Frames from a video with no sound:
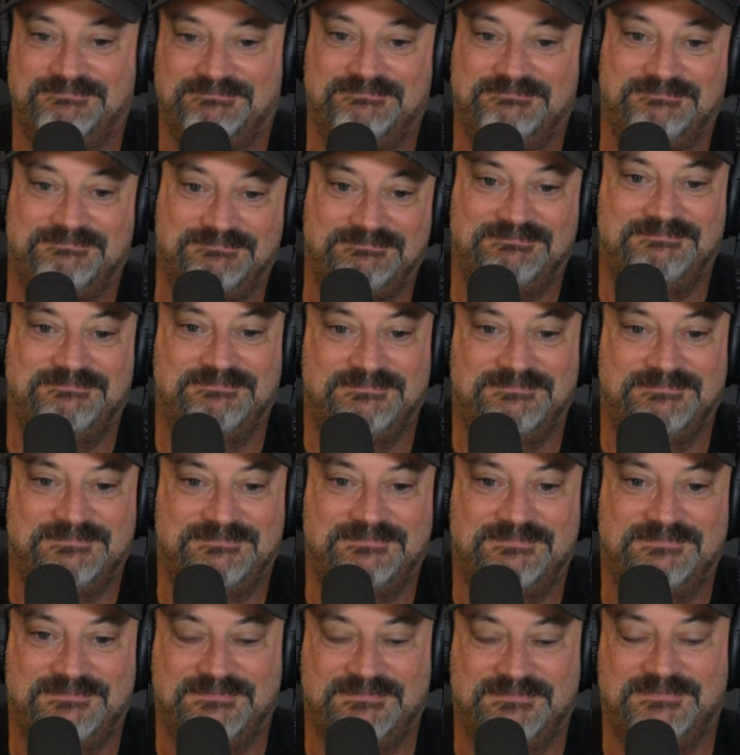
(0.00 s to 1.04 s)

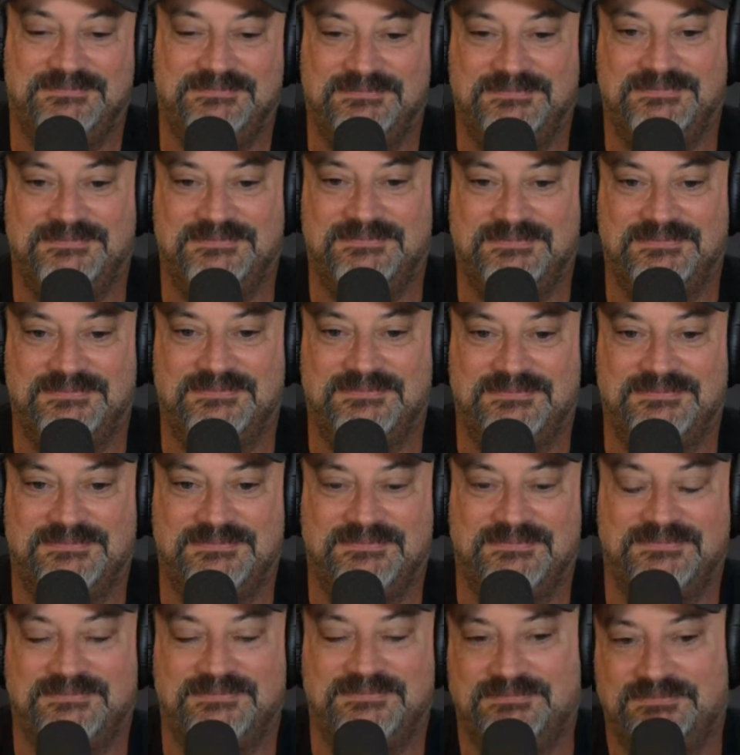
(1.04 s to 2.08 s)

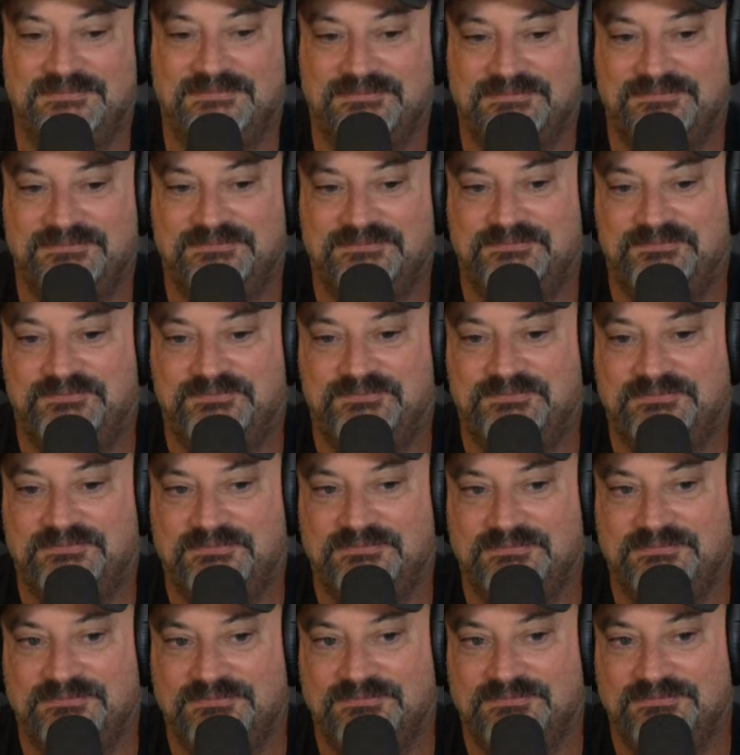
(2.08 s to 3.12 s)

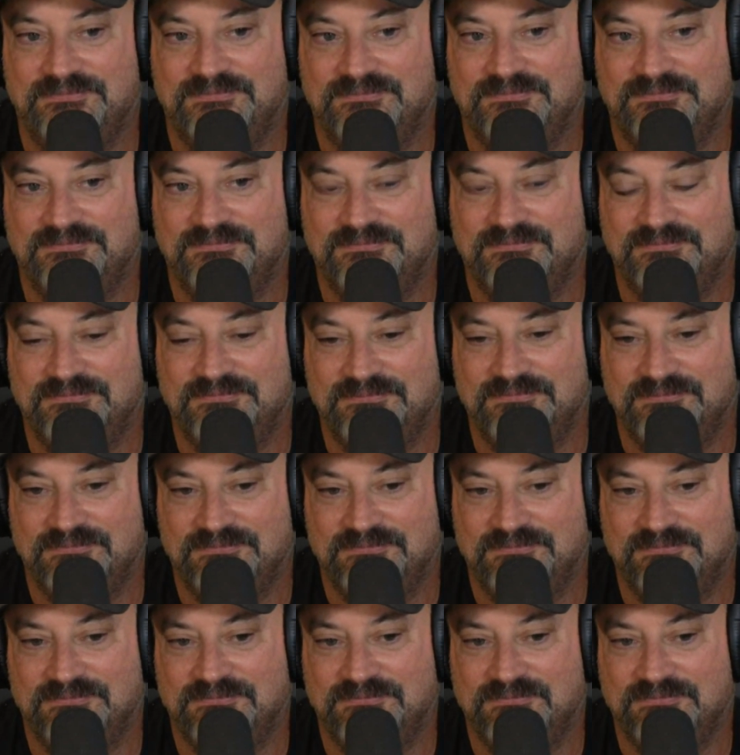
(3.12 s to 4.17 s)

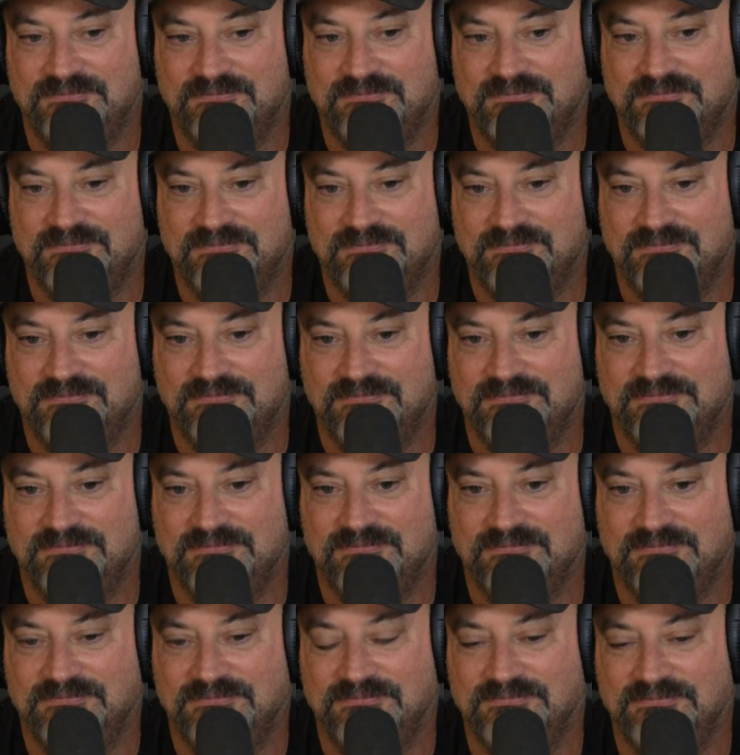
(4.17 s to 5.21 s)

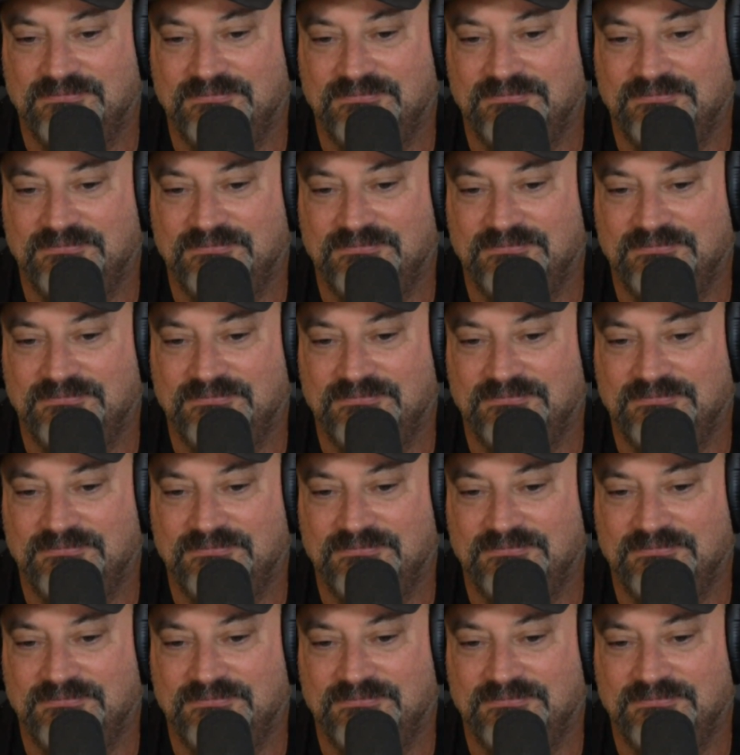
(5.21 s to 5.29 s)
[no speech]